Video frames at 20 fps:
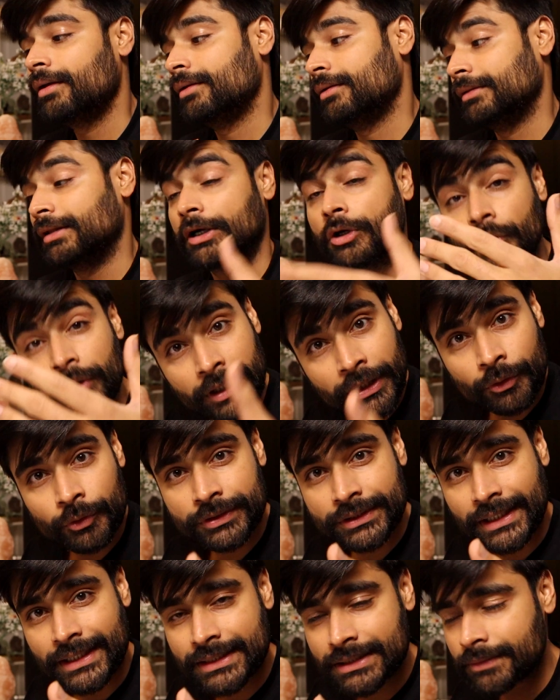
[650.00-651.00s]
The good
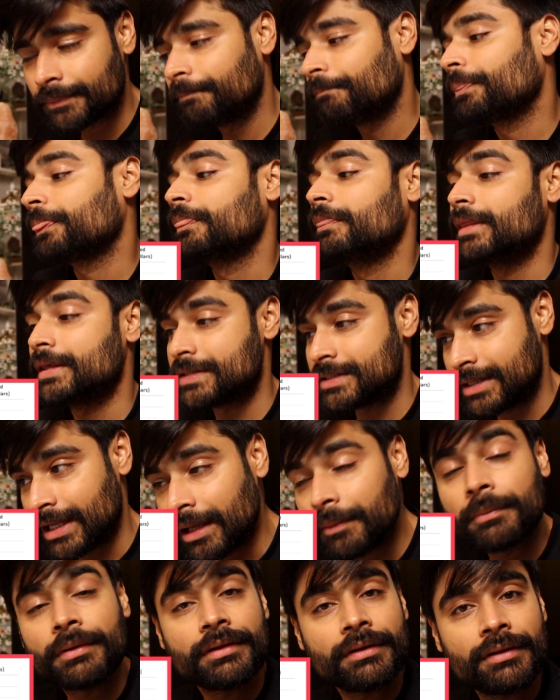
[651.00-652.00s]
news is this
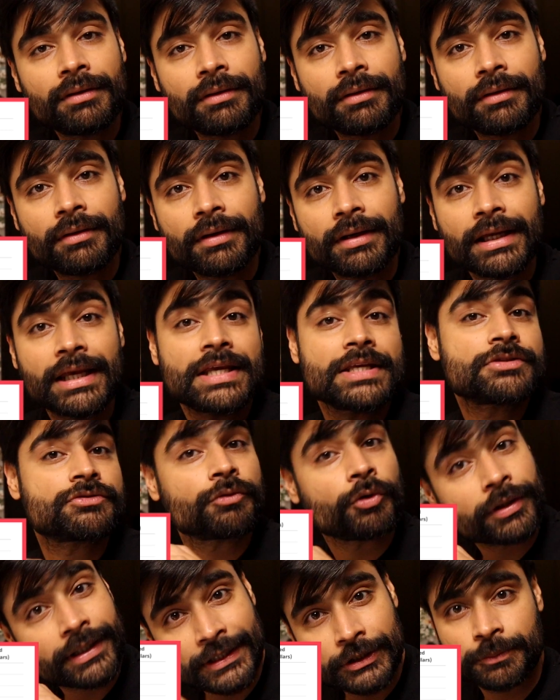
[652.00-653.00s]
table is
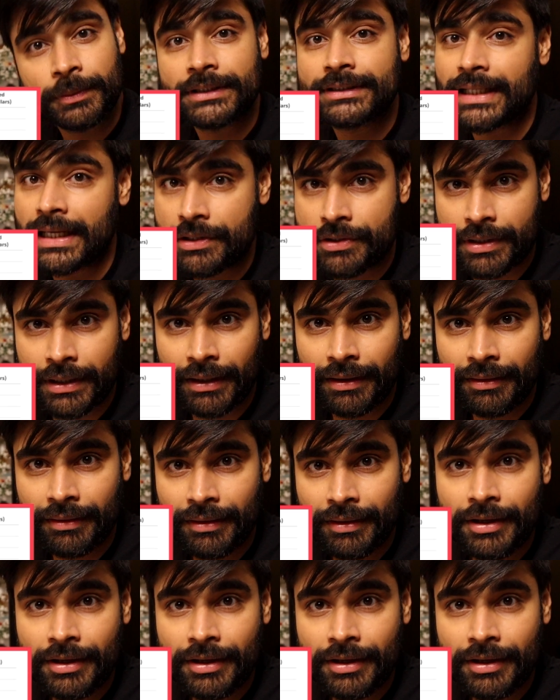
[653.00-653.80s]
for express entry.